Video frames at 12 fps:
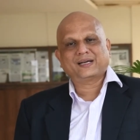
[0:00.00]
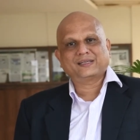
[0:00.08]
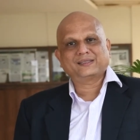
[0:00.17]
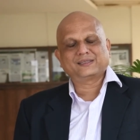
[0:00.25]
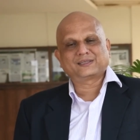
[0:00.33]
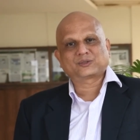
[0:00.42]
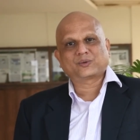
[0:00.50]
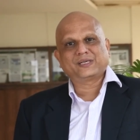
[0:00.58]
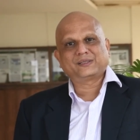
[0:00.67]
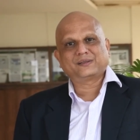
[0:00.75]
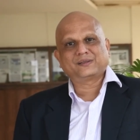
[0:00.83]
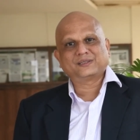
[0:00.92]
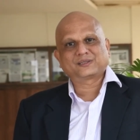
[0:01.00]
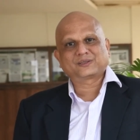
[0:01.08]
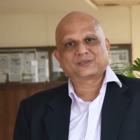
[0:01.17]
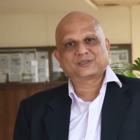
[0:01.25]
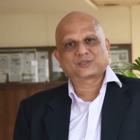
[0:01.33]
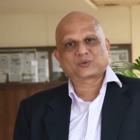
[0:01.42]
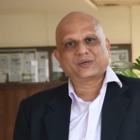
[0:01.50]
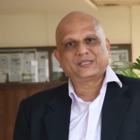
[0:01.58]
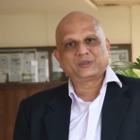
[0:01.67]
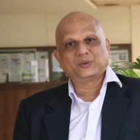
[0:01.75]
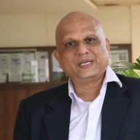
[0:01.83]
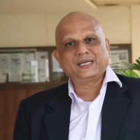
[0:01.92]
I think it's quite it's it's quite
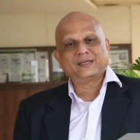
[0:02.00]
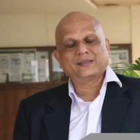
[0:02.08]
unique.